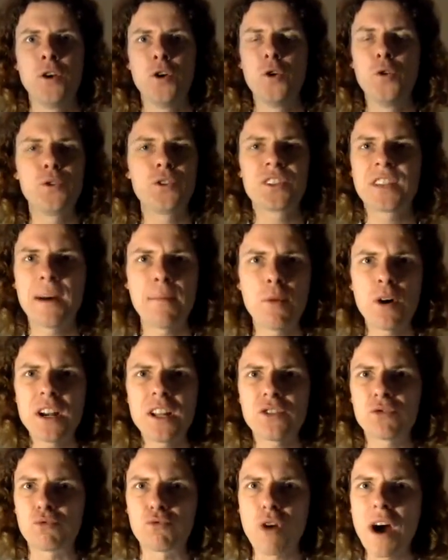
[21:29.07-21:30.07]
who someone
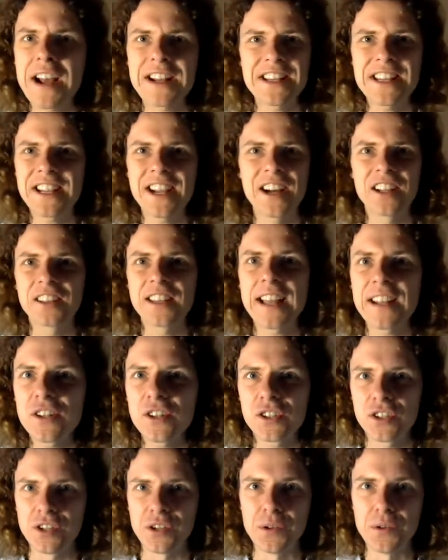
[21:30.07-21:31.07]
is writing a
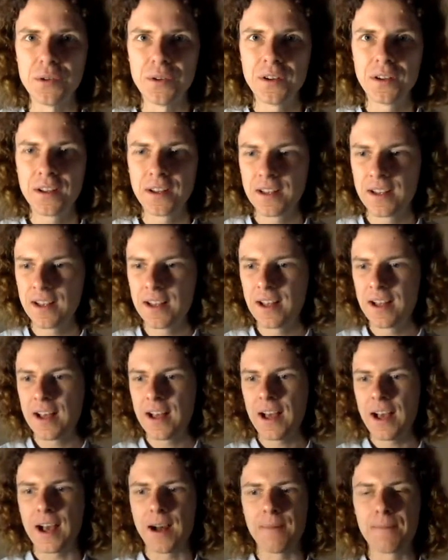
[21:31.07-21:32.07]
letter to.
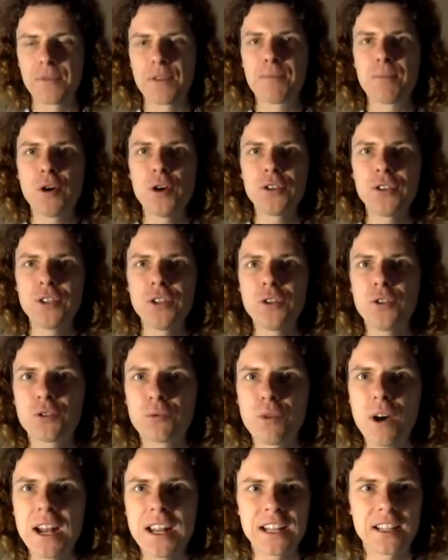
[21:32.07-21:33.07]
The person
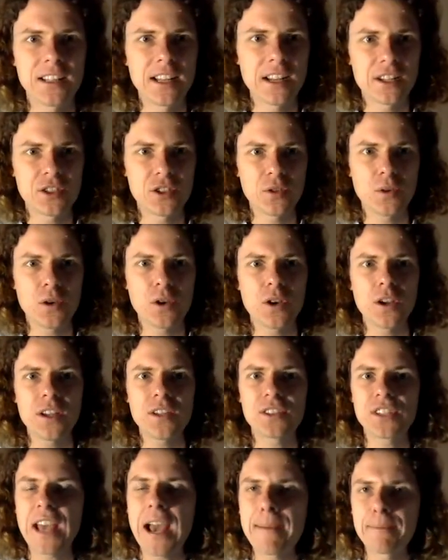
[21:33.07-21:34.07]
who's writing a letter to her
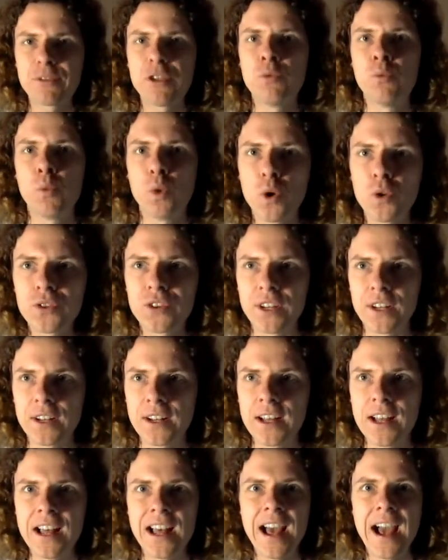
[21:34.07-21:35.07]
is Captain Walton.
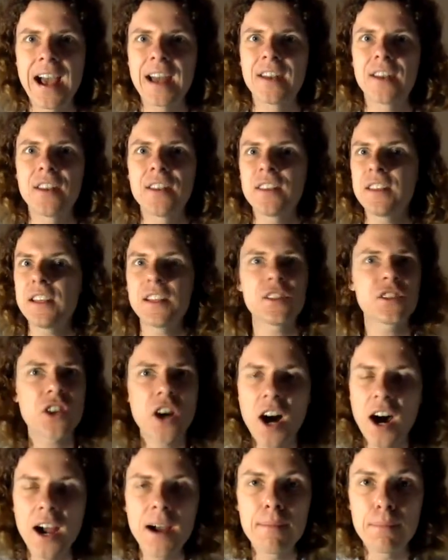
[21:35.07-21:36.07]
And the
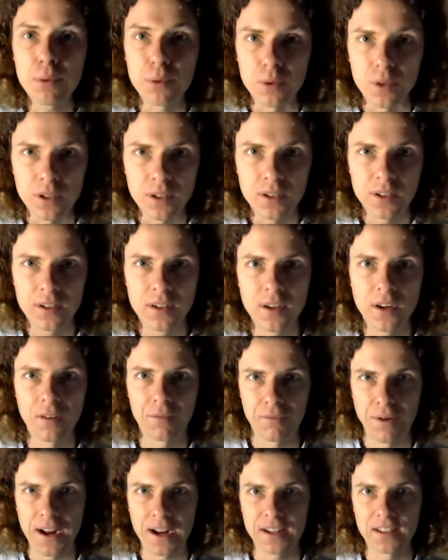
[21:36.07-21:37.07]
entire book
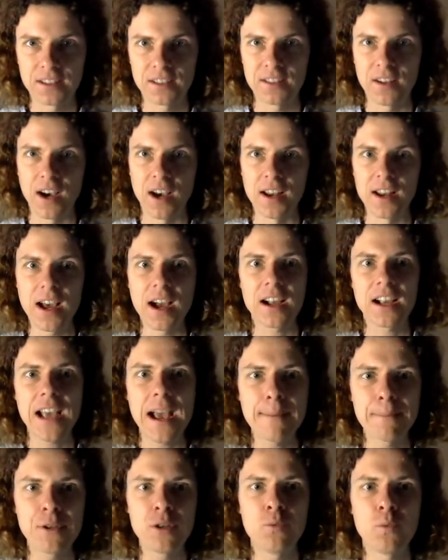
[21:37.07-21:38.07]
of Frankenstein are
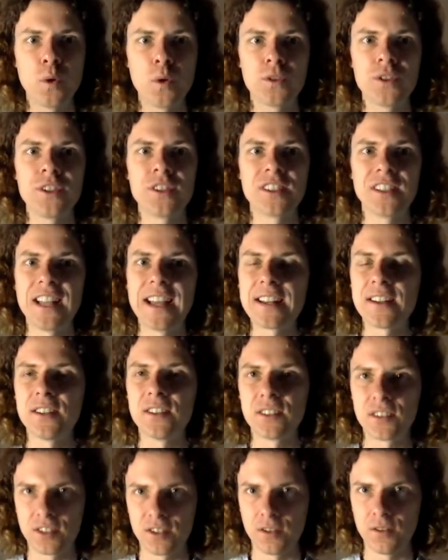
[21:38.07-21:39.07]
Captain Walton's
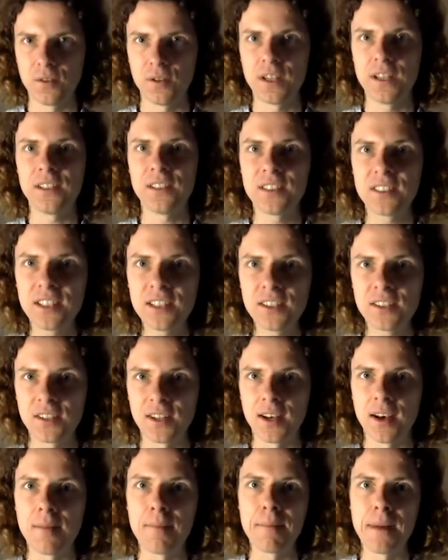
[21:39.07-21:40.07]
letters to his
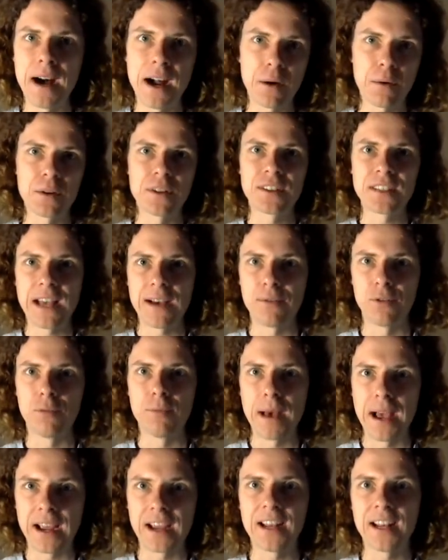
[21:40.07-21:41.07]
sister, Margaret Saville,
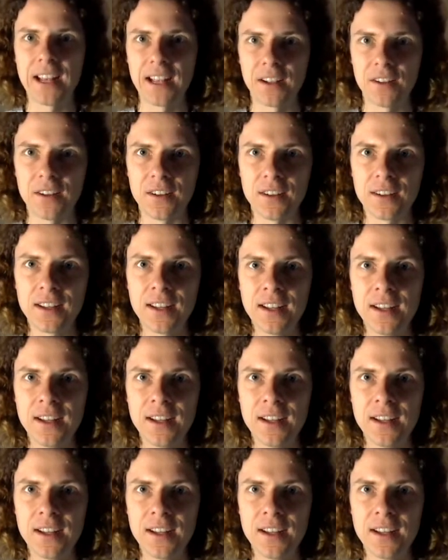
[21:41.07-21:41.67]
back in England.